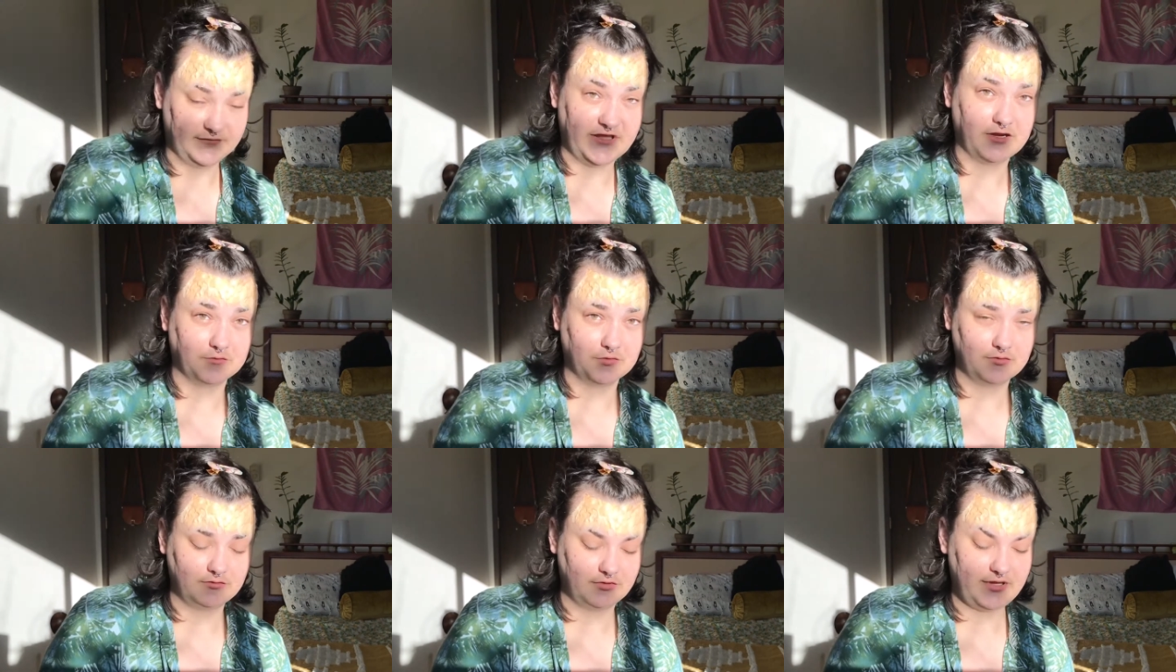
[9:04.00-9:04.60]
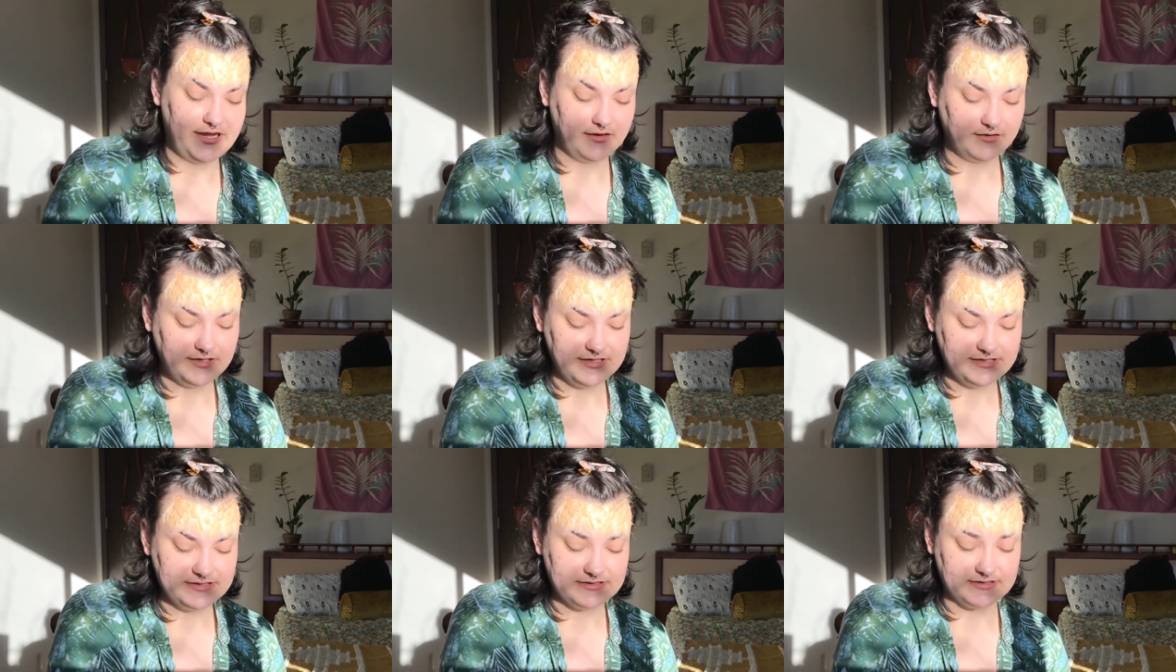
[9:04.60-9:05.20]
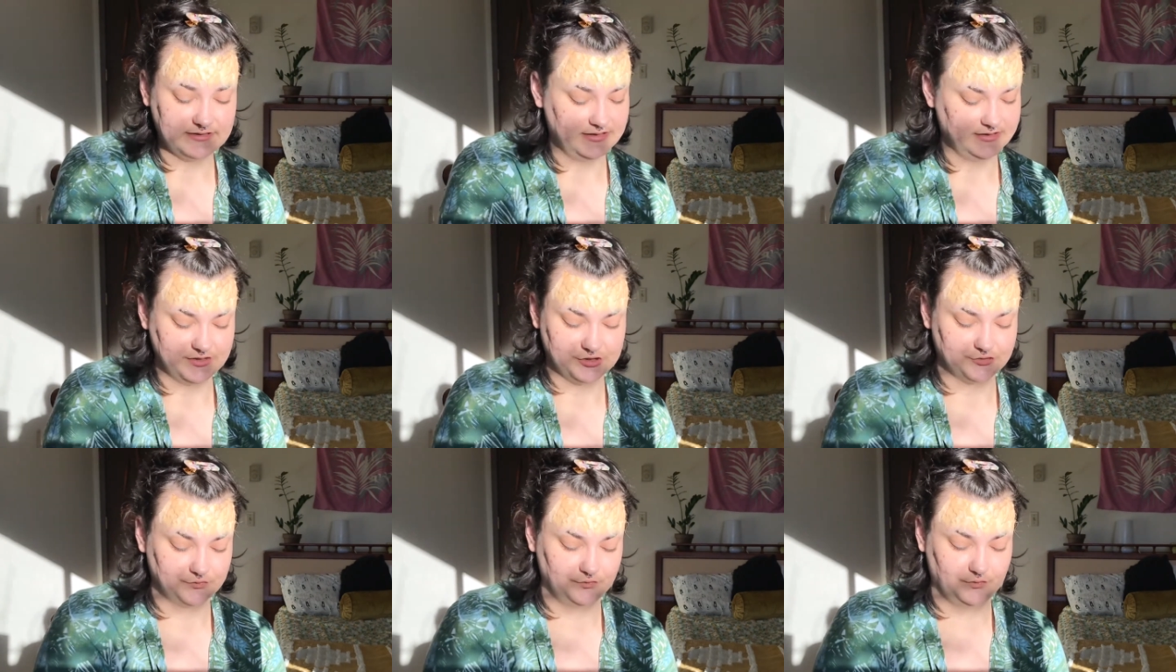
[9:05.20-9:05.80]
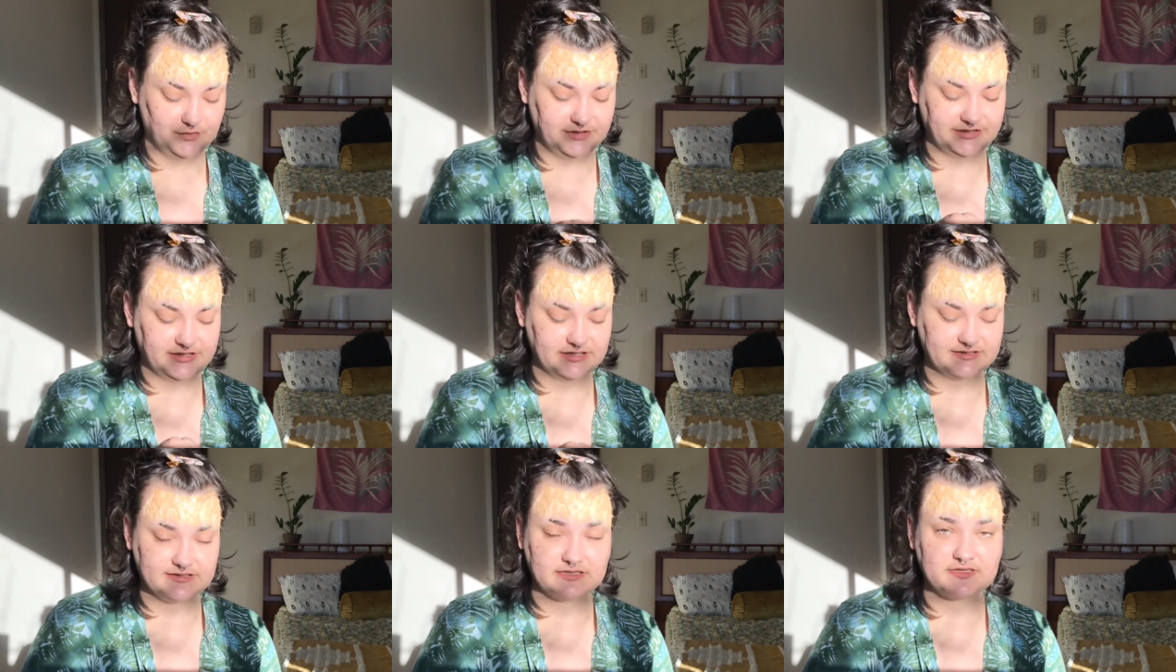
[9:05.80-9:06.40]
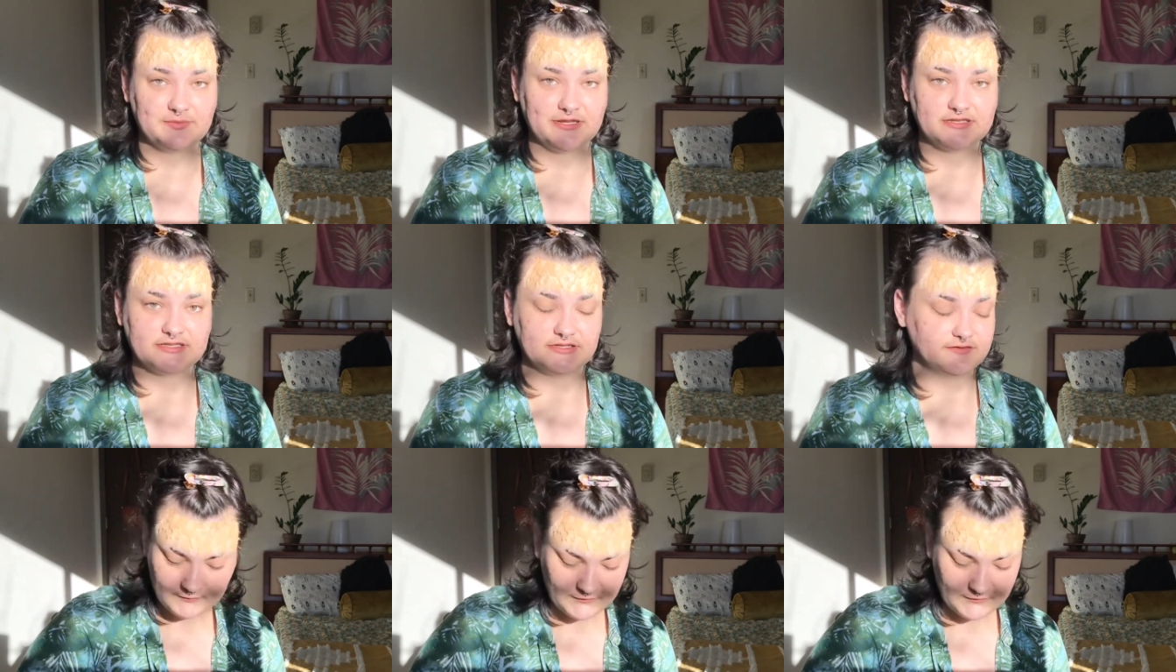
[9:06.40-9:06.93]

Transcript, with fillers: rural areas, it just really gets expensive.